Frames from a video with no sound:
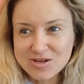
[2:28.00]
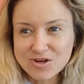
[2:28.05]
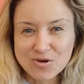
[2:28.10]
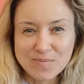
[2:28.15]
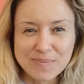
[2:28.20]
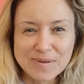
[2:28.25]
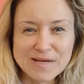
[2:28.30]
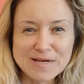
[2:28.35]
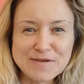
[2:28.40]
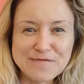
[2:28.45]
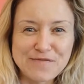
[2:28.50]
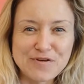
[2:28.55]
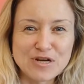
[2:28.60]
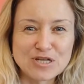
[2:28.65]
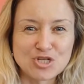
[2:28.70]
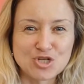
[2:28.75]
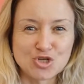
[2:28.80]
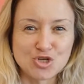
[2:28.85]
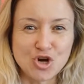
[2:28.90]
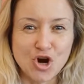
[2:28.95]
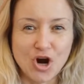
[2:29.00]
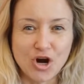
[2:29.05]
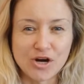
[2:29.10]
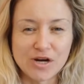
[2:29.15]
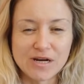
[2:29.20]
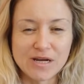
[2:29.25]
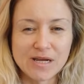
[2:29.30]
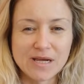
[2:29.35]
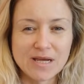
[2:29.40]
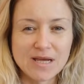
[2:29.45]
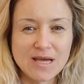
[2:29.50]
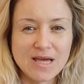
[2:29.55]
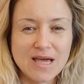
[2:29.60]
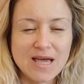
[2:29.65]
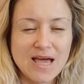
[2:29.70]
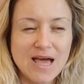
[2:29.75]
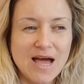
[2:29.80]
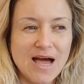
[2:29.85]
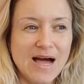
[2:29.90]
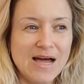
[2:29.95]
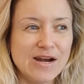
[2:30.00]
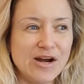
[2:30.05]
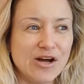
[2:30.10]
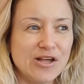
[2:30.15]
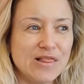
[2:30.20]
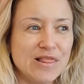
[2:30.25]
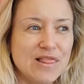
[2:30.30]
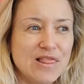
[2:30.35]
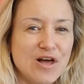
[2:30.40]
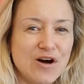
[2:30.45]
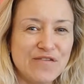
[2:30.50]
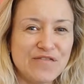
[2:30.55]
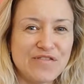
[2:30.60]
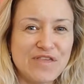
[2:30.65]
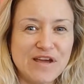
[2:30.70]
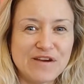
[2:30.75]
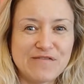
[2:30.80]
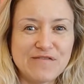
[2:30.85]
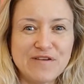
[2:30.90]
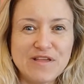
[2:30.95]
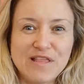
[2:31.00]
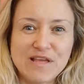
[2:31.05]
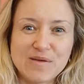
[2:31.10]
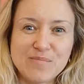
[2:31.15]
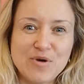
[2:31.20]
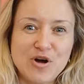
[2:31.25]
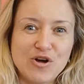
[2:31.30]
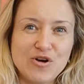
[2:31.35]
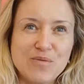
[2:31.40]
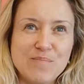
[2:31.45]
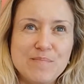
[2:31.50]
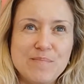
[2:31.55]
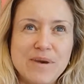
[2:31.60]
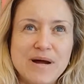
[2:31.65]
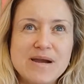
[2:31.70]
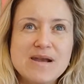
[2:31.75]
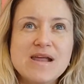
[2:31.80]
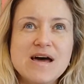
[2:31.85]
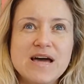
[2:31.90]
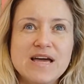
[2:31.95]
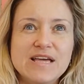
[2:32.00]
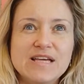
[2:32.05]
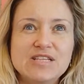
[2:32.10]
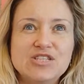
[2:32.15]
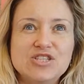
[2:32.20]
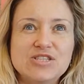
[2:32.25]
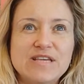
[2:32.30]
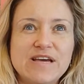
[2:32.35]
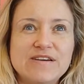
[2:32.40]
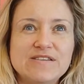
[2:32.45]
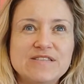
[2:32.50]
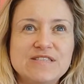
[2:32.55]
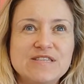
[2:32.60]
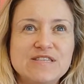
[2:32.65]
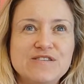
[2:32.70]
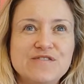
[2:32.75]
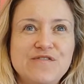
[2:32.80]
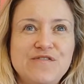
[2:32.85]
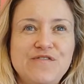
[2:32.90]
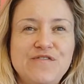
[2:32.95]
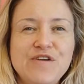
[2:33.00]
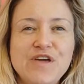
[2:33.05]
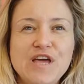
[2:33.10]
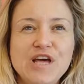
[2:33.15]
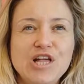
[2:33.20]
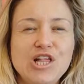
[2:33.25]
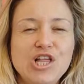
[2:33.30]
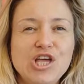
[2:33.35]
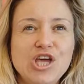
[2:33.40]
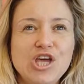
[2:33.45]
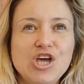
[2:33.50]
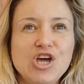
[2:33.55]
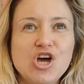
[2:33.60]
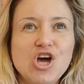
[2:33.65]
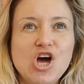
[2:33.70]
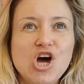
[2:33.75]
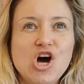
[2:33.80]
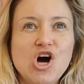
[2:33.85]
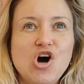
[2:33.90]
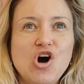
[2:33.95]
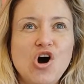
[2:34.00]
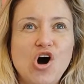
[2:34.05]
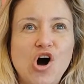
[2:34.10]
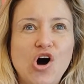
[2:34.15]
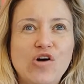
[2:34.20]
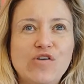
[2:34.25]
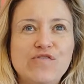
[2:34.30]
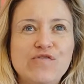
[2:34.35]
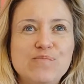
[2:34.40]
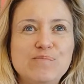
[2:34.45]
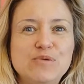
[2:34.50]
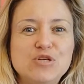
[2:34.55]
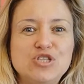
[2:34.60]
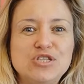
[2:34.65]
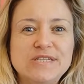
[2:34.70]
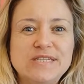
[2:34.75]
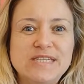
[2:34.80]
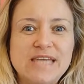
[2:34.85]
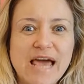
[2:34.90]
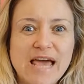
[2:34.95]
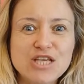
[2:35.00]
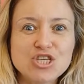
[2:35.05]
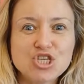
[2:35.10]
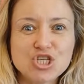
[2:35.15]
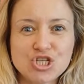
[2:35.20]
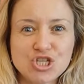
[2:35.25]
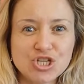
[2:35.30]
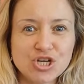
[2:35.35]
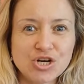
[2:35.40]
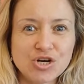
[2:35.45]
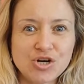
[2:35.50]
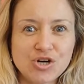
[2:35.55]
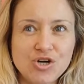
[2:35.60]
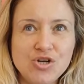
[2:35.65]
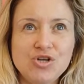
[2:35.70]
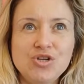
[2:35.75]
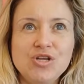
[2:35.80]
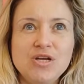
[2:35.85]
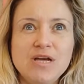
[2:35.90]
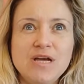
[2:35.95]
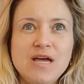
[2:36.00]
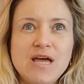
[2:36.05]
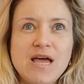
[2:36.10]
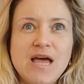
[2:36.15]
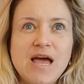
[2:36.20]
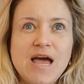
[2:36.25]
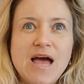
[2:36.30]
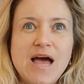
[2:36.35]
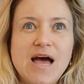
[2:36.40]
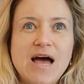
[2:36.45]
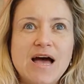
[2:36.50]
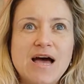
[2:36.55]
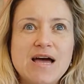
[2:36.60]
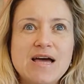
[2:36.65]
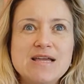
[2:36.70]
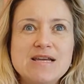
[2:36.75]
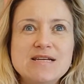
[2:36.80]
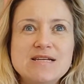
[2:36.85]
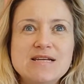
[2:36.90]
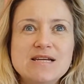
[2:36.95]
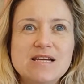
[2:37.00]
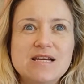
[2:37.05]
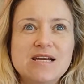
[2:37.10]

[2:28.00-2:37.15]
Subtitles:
completely fresh start. And I love that feeling about a Monday. It just has this feeling of potential and